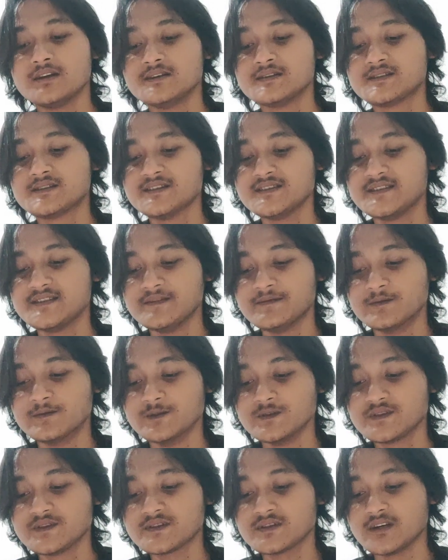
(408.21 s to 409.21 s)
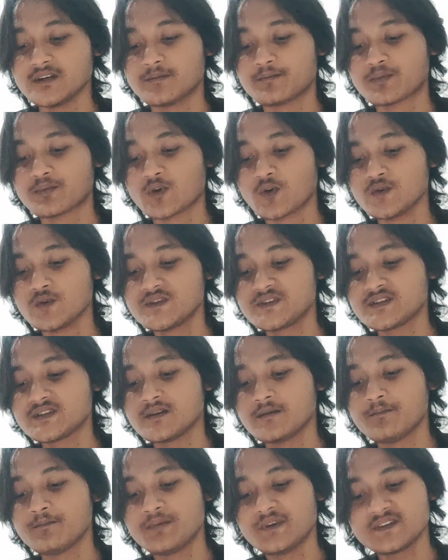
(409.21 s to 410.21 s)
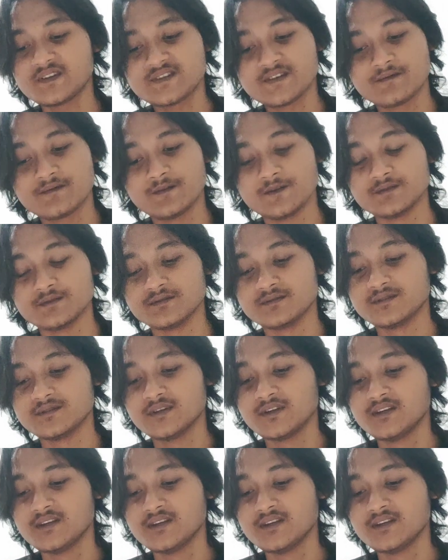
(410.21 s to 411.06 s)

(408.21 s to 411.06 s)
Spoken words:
Sisyphus approached Persephone